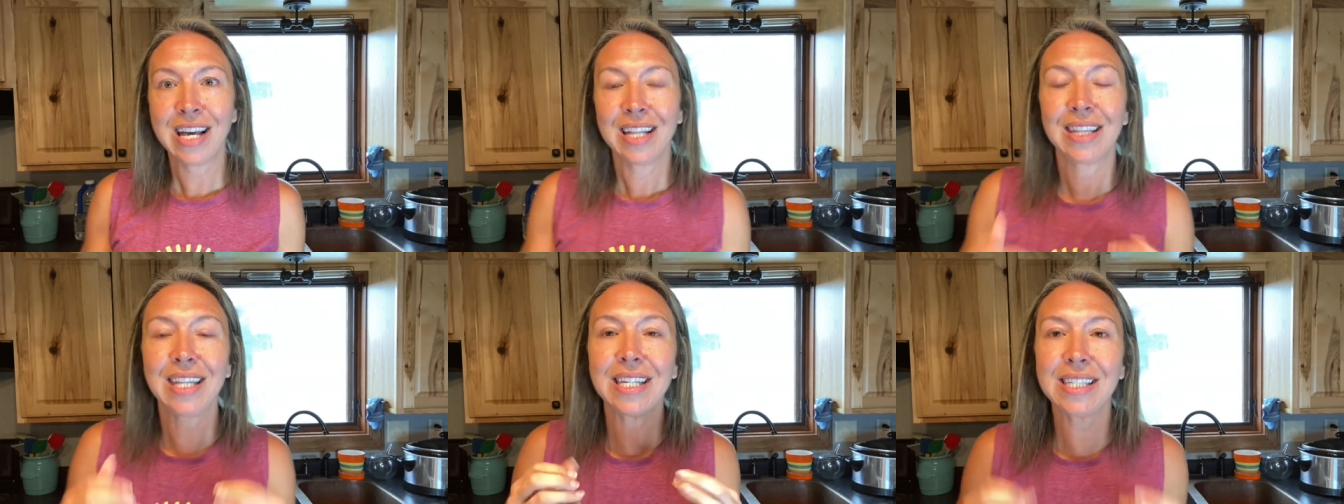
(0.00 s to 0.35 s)

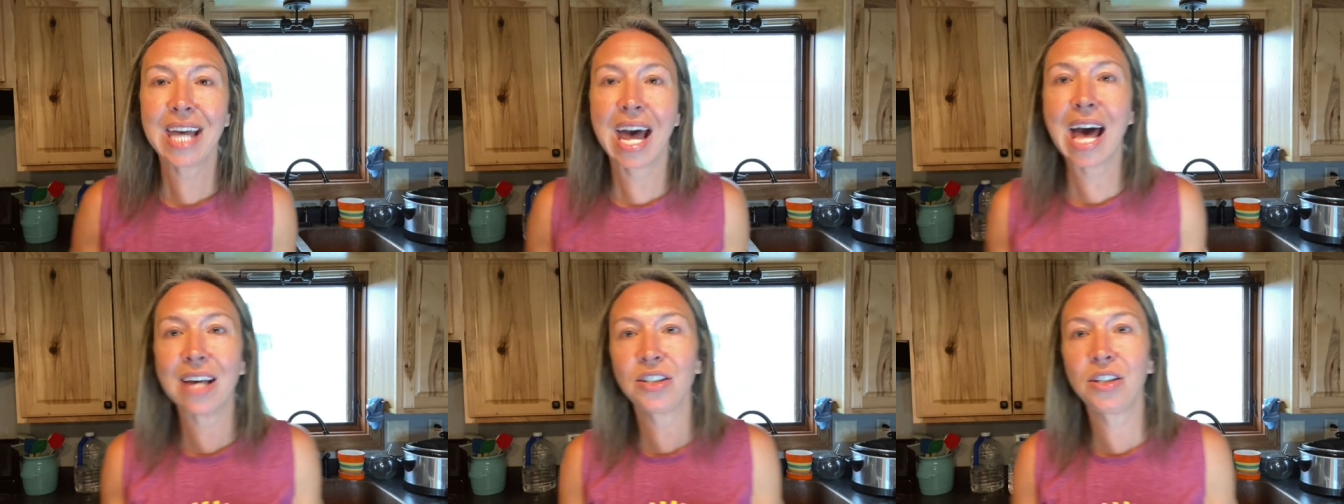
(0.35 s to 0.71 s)
This
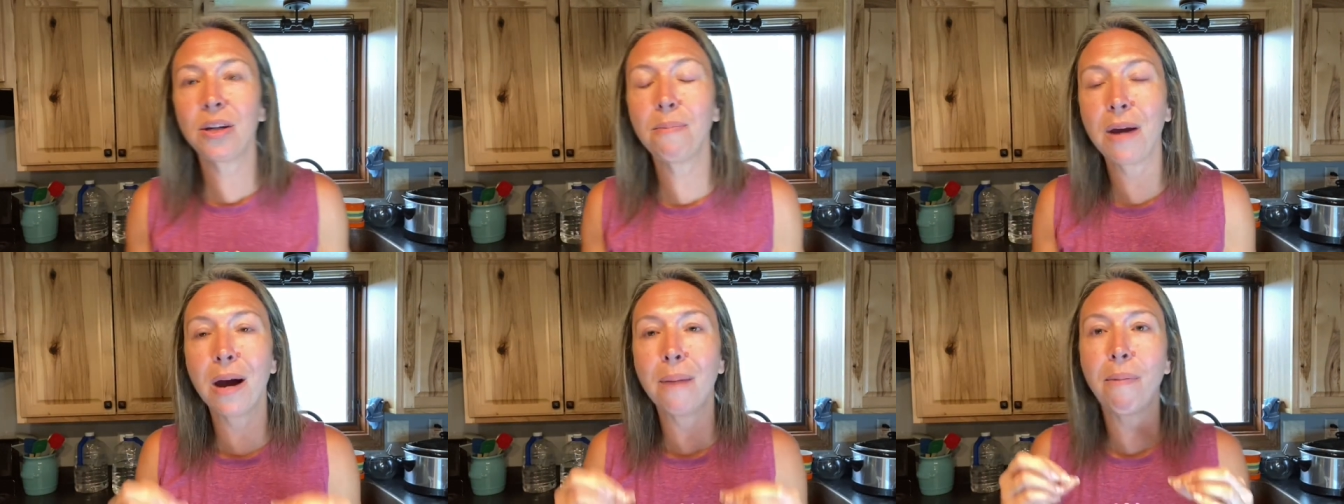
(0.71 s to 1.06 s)
has
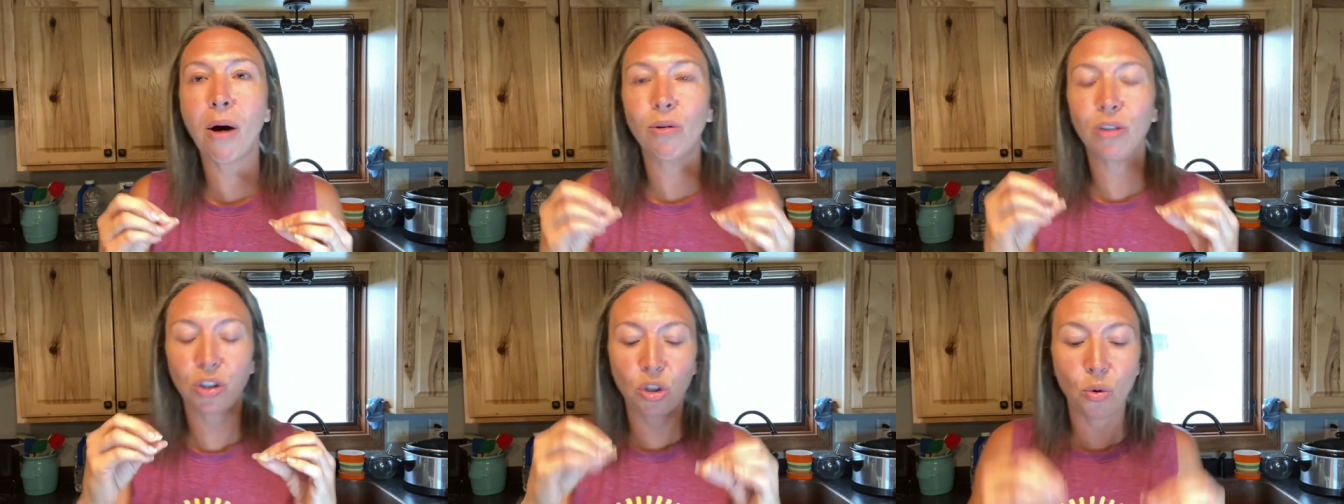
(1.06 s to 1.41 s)
to be
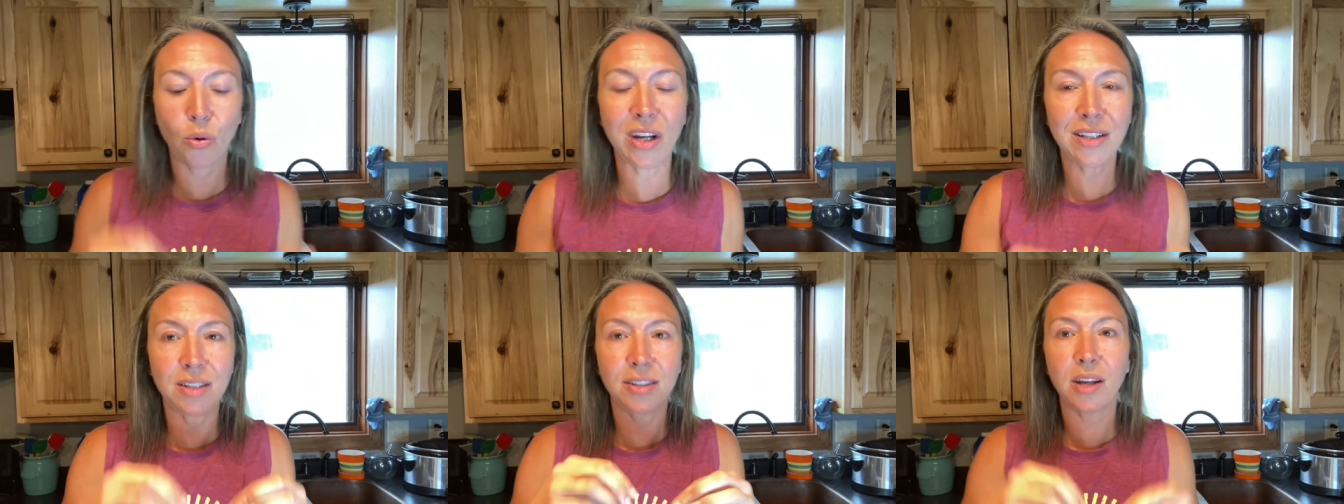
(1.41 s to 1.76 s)
about
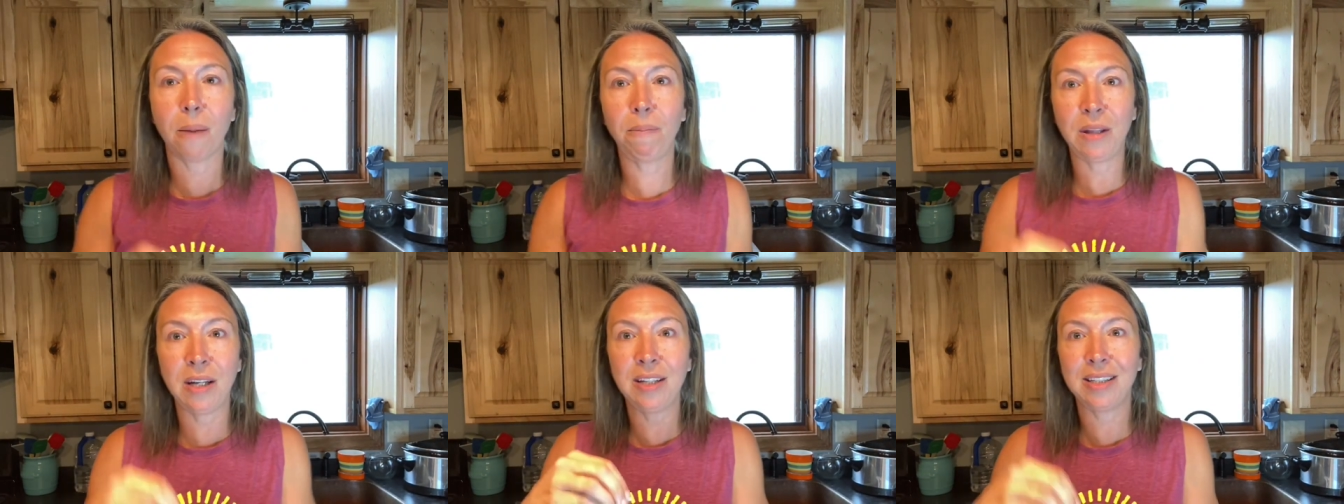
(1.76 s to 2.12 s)
doing
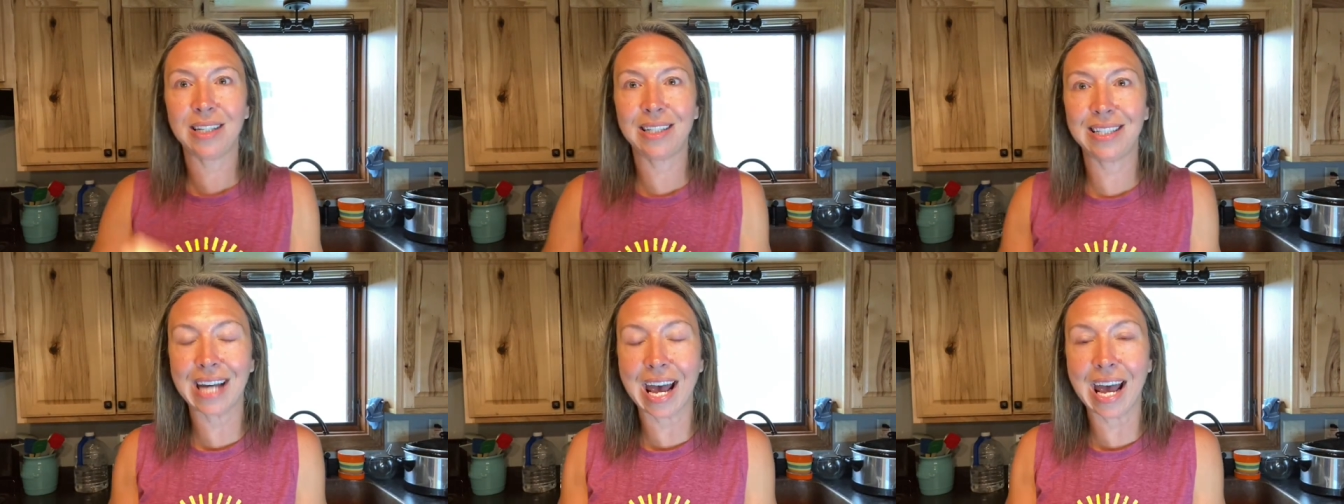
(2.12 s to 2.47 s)
something
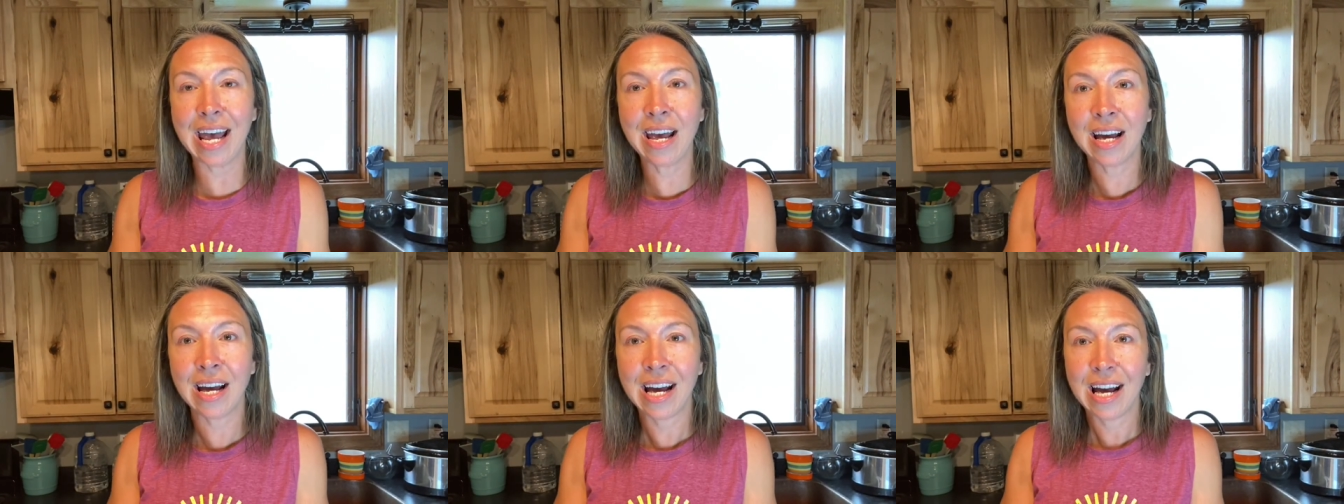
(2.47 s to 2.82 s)

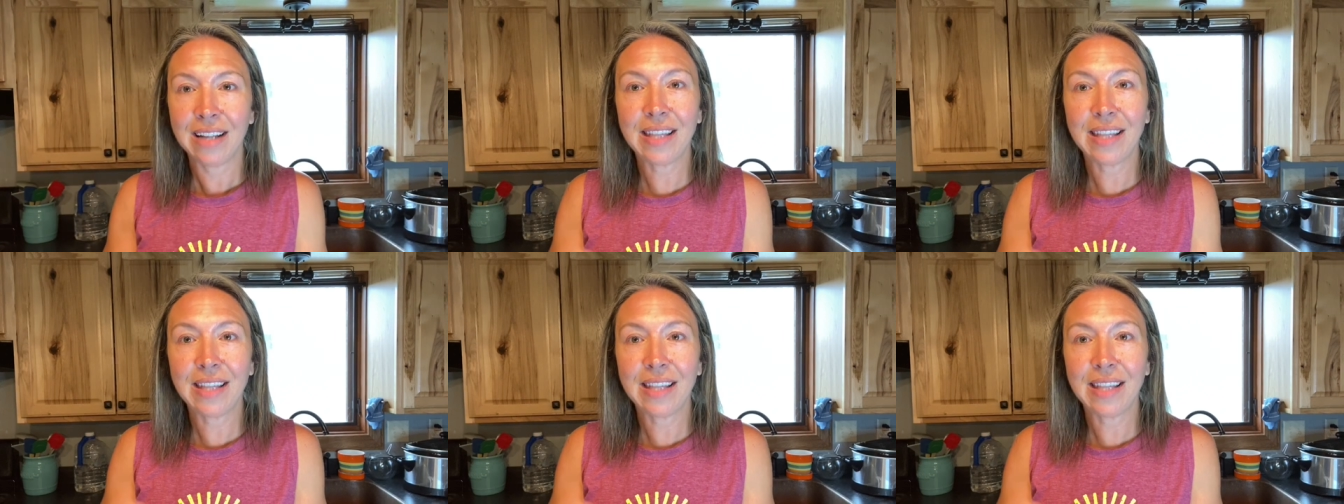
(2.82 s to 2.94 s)
today